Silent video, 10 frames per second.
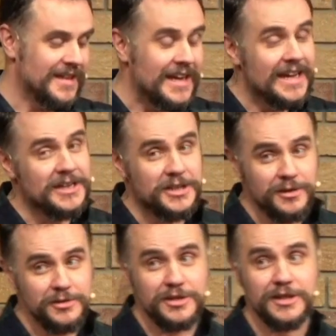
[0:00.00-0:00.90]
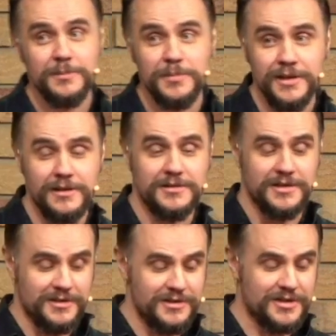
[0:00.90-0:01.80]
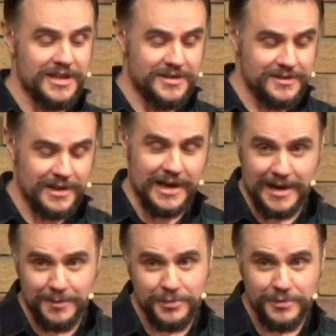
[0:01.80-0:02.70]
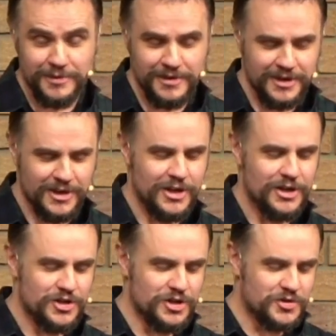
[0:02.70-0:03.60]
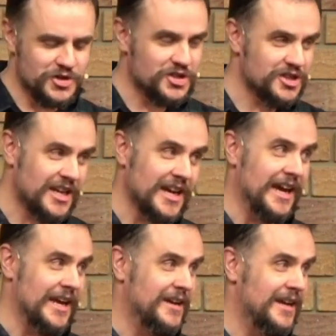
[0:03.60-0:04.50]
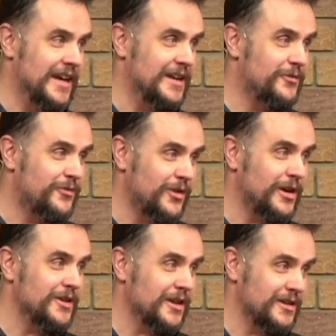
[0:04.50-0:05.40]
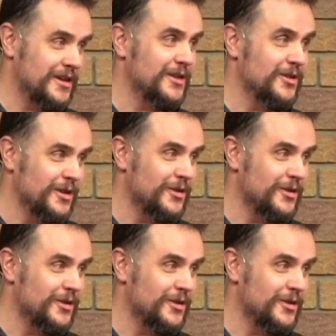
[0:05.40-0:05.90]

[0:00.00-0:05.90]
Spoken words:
He had used the computers in the lab to scan got an old